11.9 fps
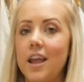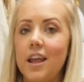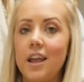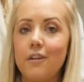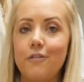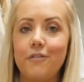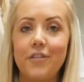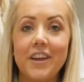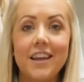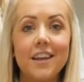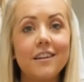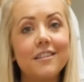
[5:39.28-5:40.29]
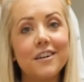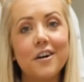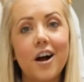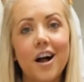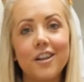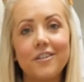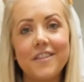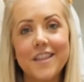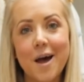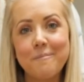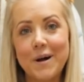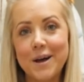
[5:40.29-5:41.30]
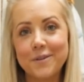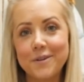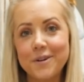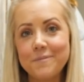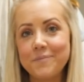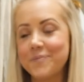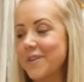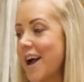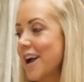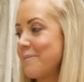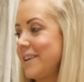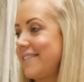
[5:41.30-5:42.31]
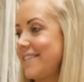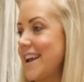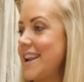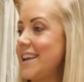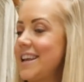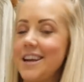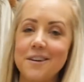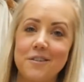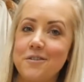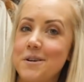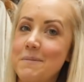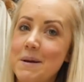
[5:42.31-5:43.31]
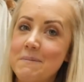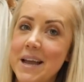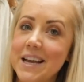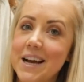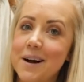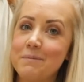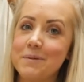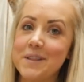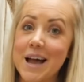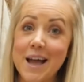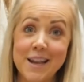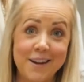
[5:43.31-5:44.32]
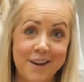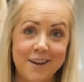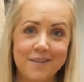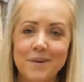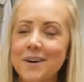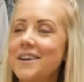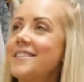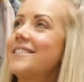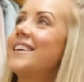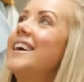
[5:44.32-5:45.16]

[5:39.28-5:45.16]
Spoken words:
If the kids and Kyle are in that bathroom, I can be standing here and doing my makeup without any worries.